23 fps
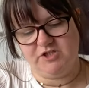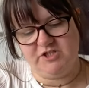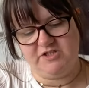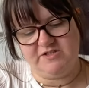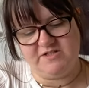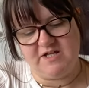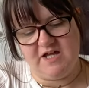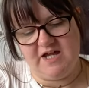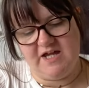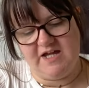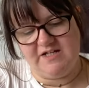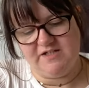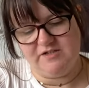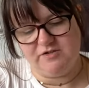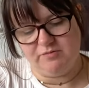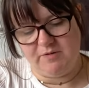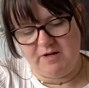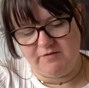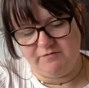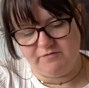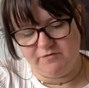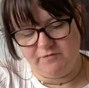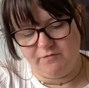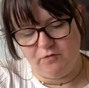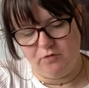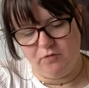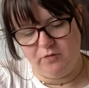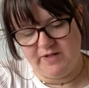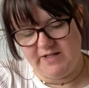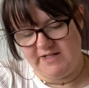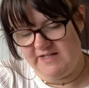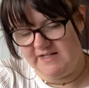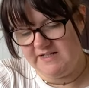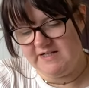which is a 12 to
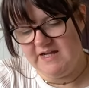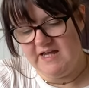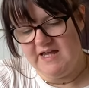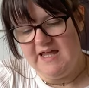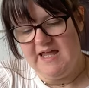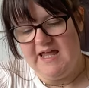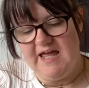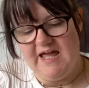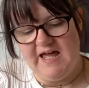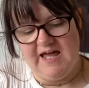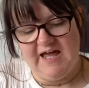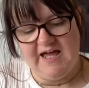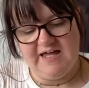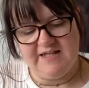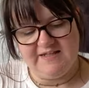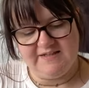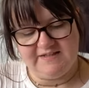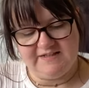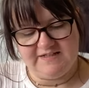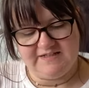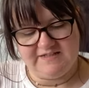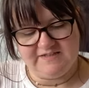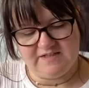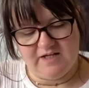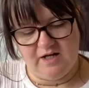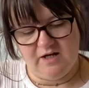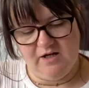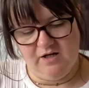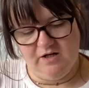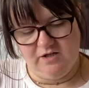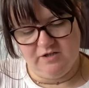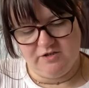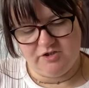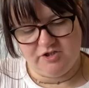14, and these
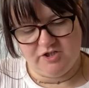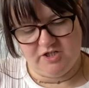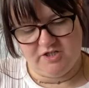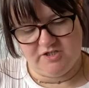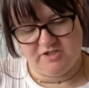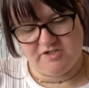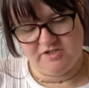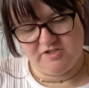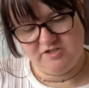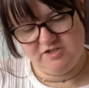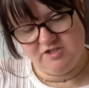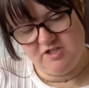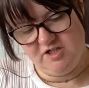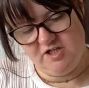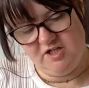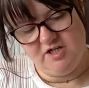are just